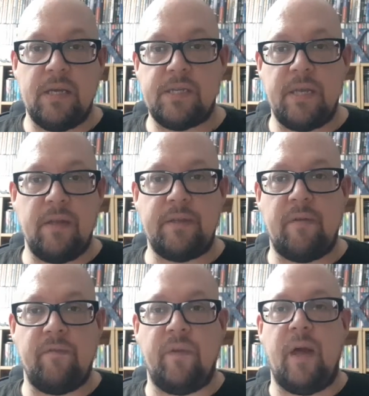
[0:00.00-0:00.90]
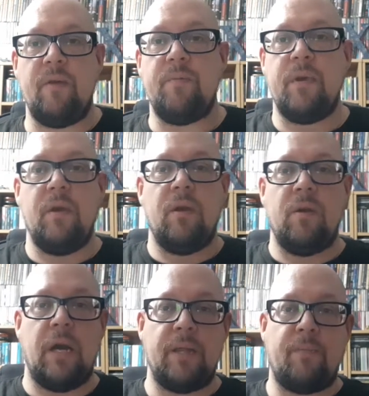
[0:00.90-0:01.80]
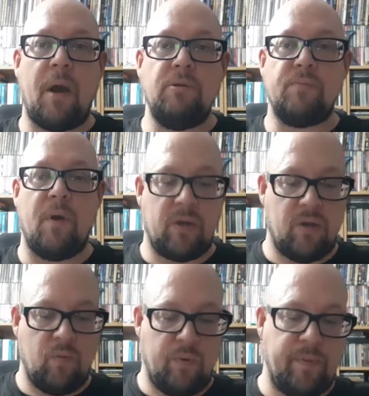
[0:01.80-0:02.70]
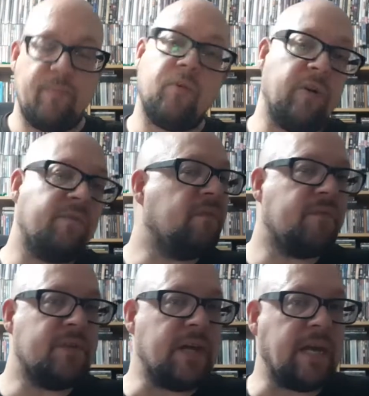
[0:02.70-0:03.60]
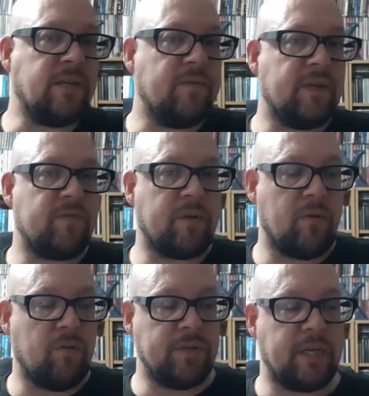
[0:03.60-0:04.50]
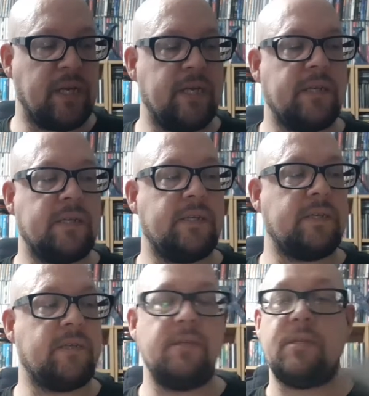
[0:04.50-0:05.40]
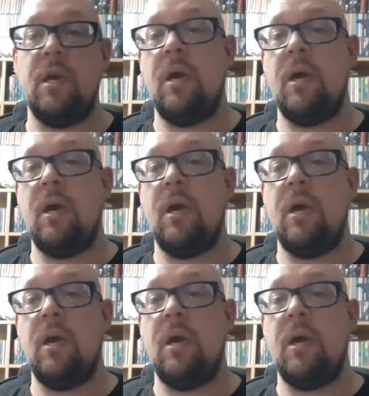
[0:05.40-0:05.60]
sealed envelope. Uh, the postmark would be proof of the date of its recording and its existence.